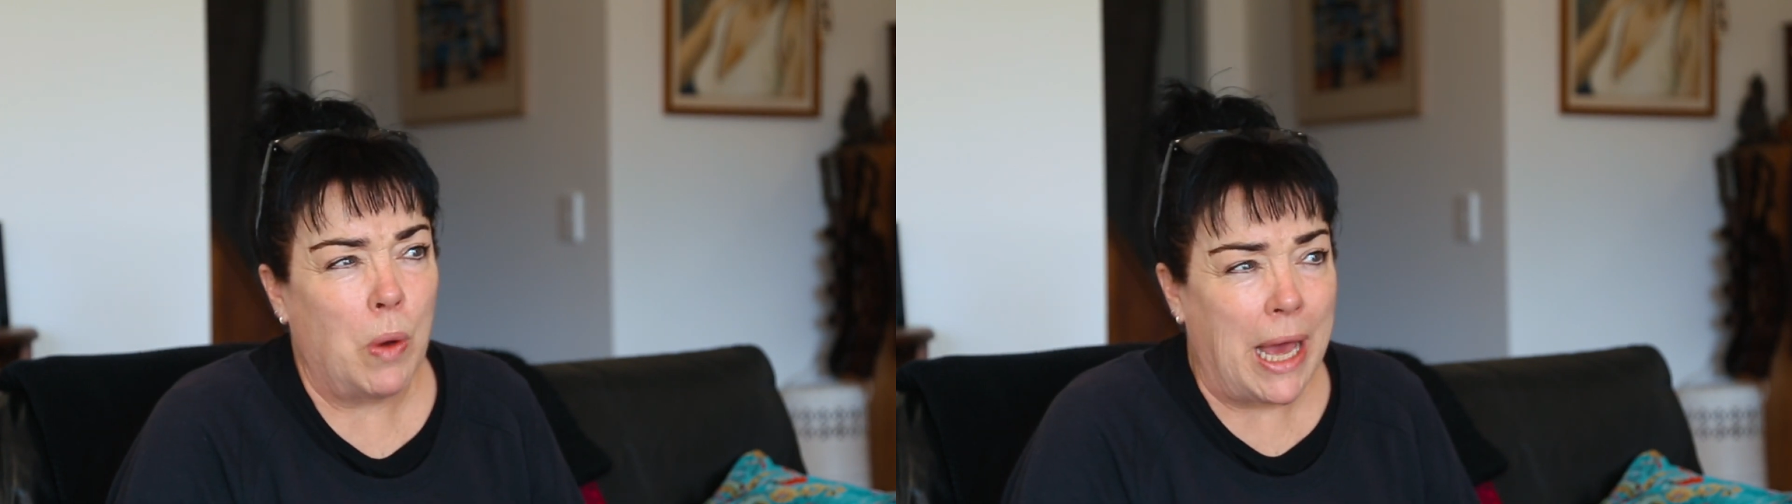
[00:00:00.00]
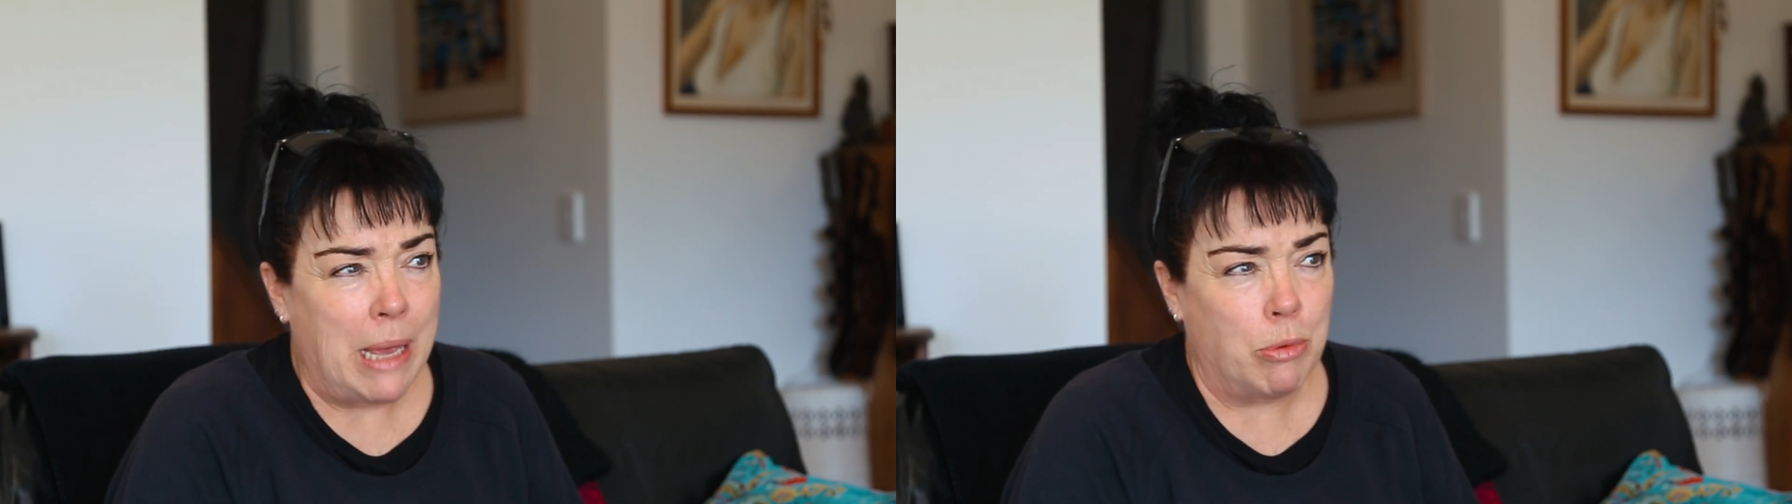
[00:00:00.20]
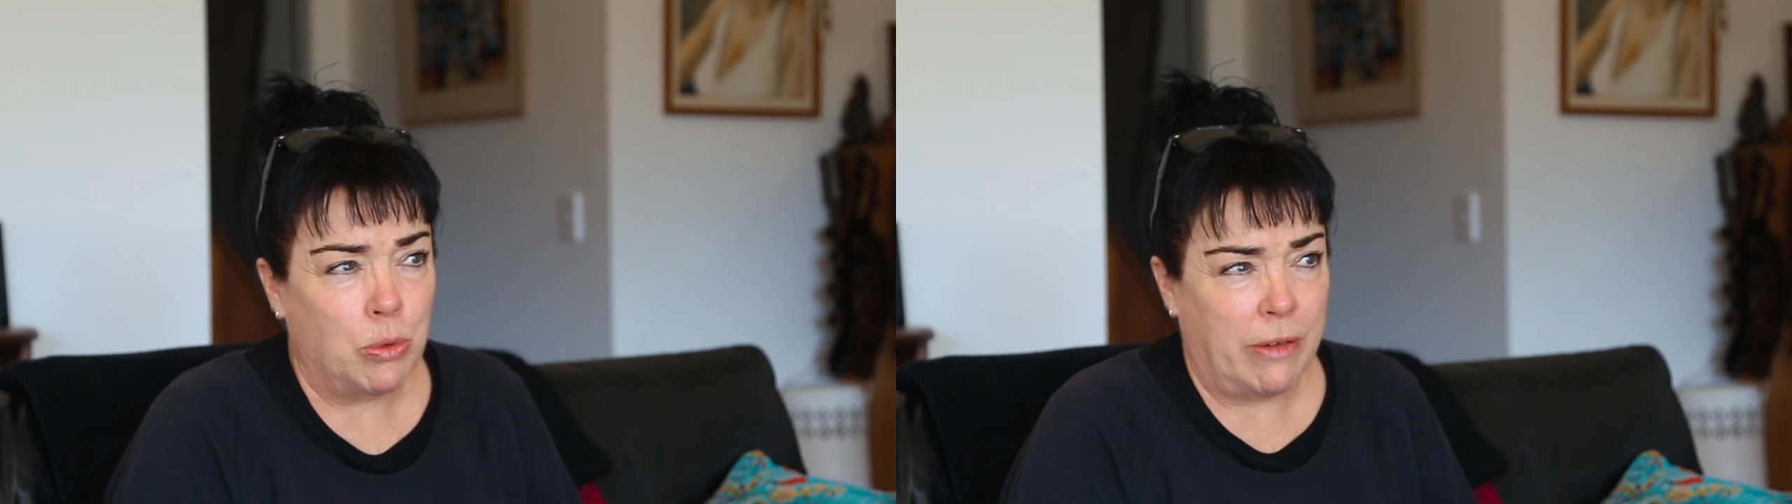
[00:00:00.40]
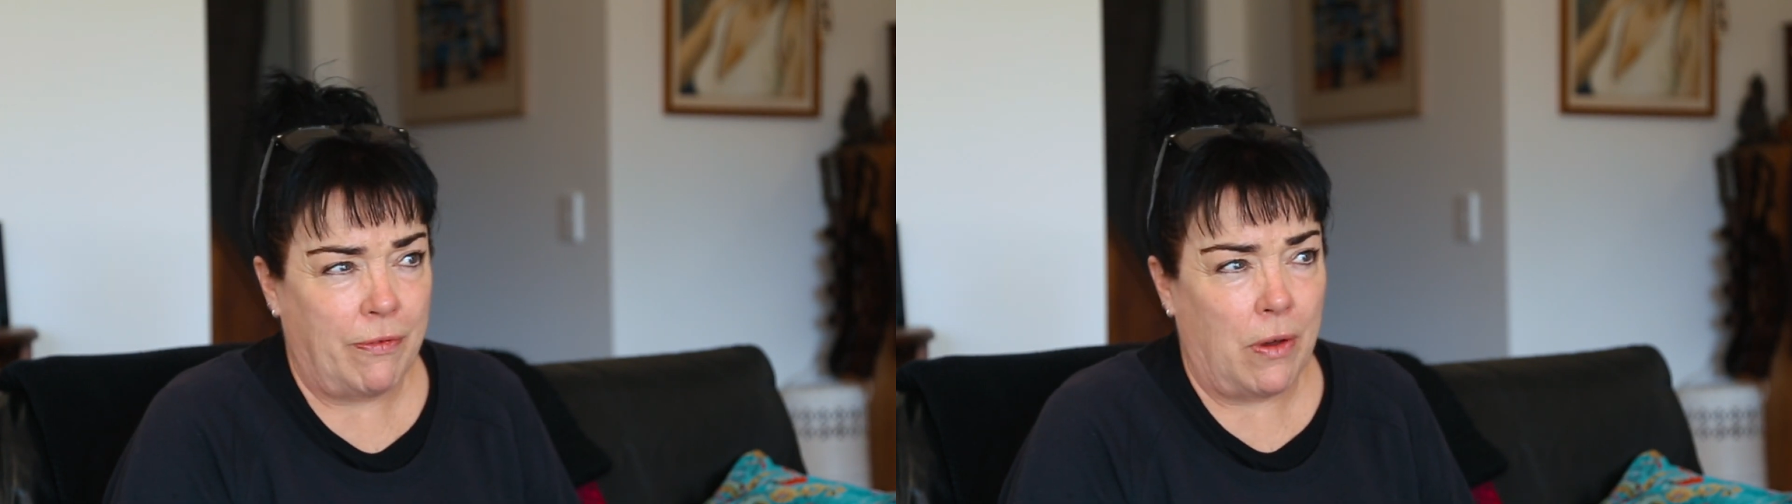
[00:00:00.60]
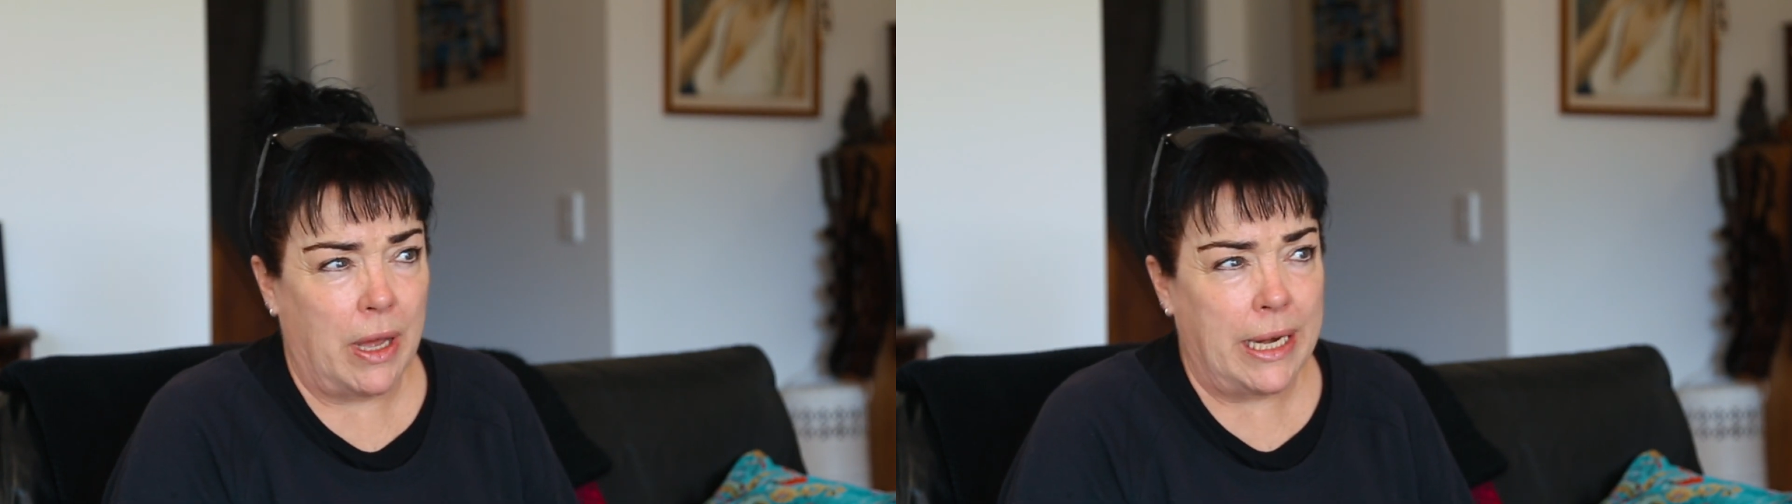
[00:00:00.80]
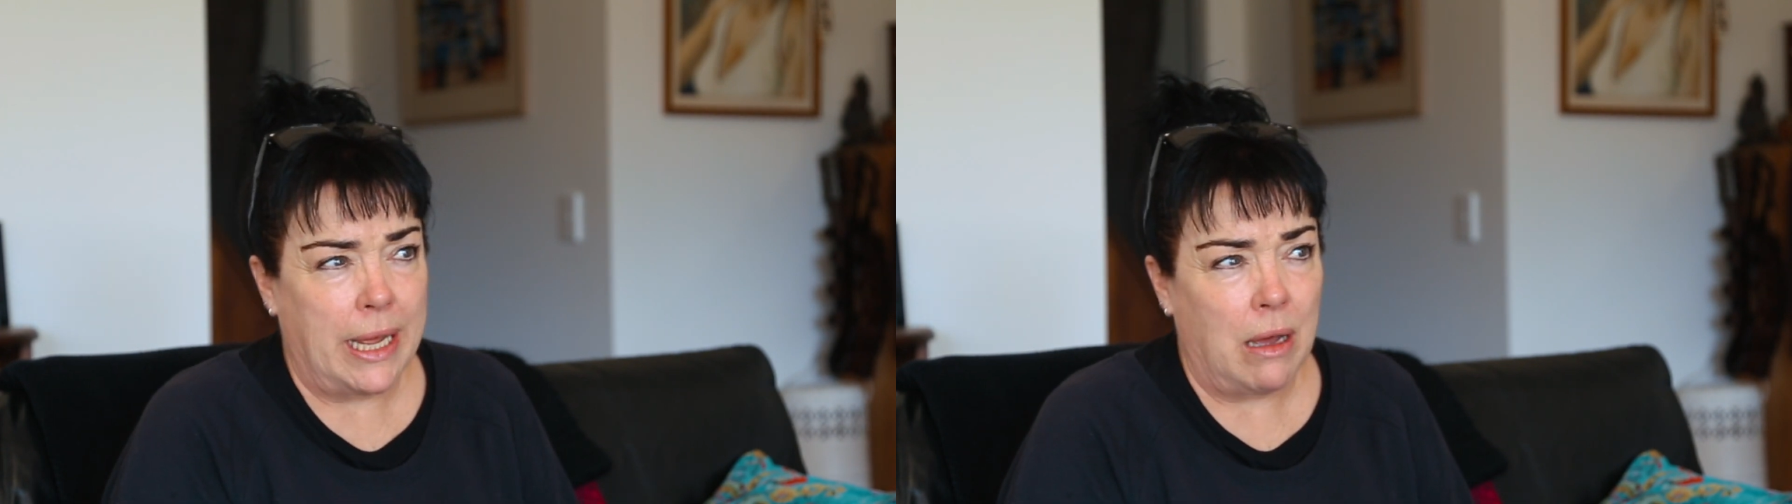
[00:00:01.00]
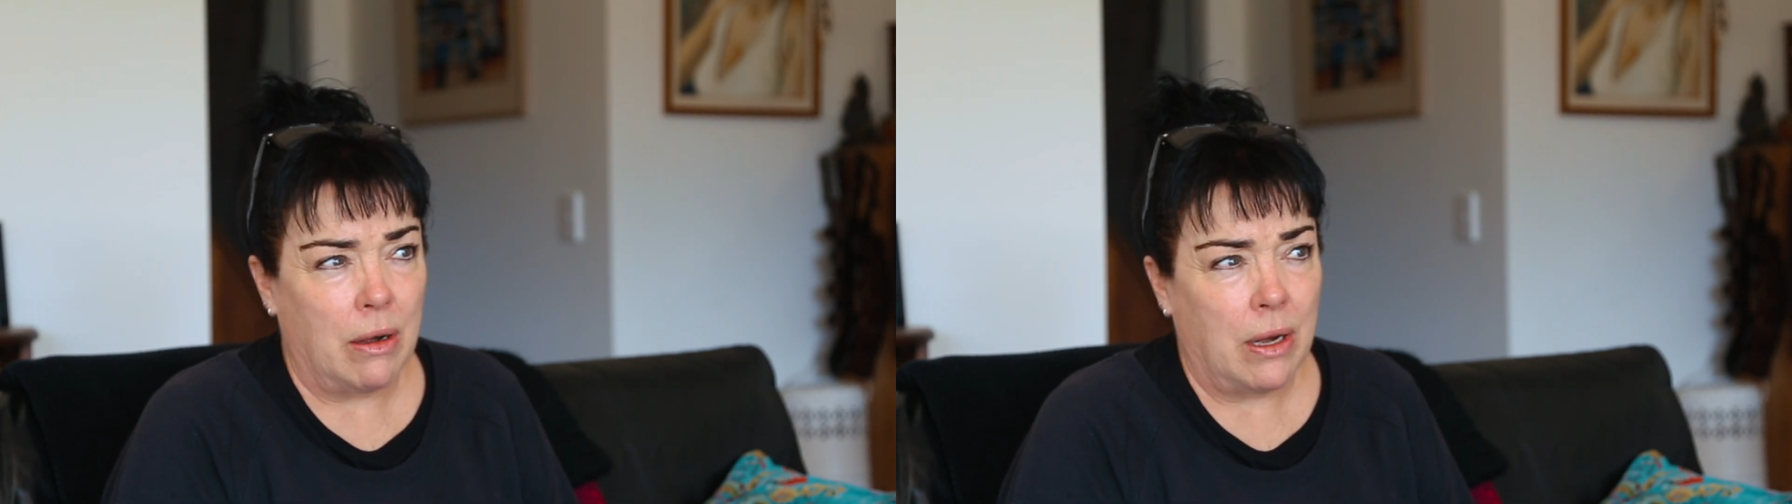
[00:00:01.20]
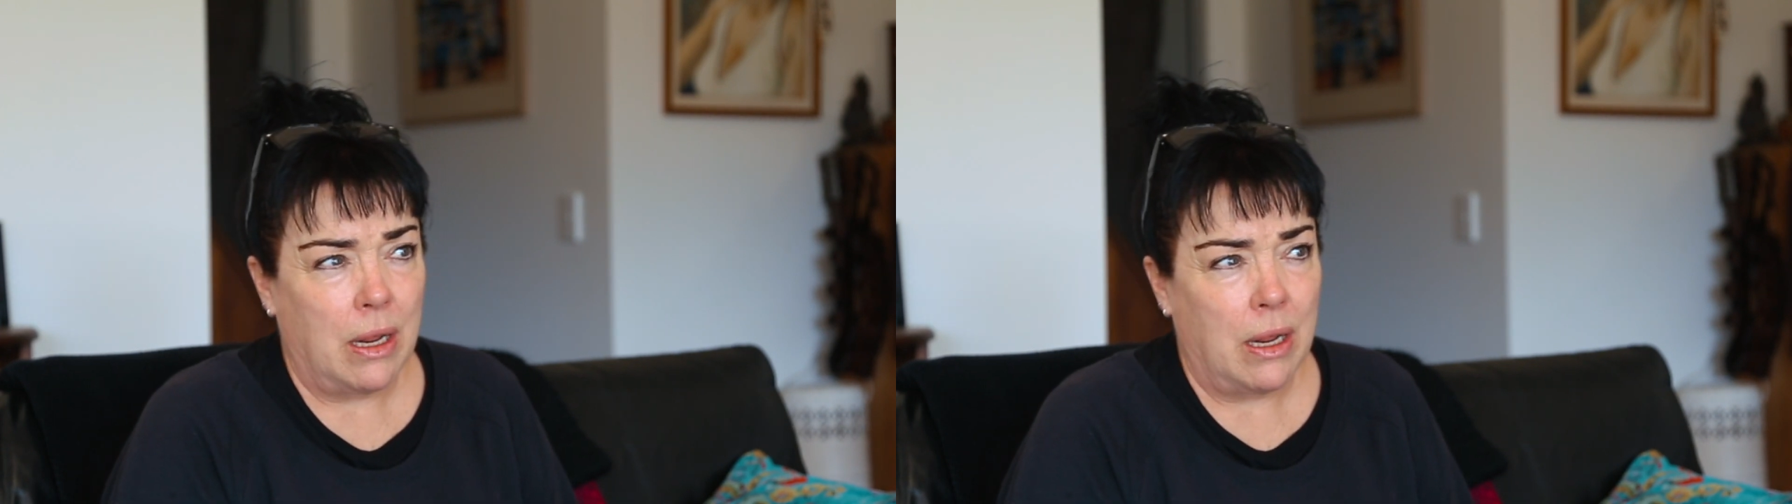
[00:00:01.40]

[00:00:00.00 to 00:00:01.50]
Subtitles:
able to find out